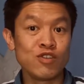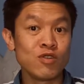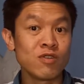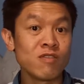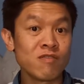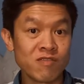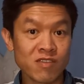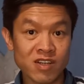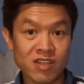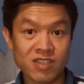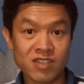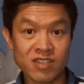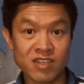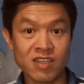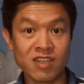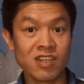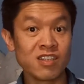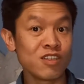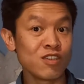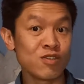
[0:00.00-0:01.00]

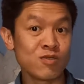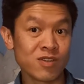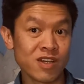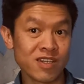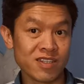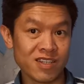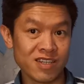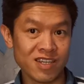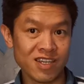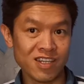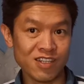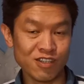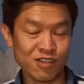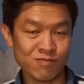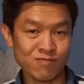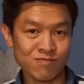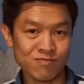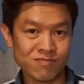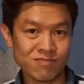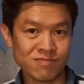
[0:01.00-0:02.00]
university in the United
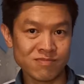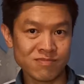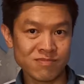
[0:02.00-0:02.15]
Kingdom.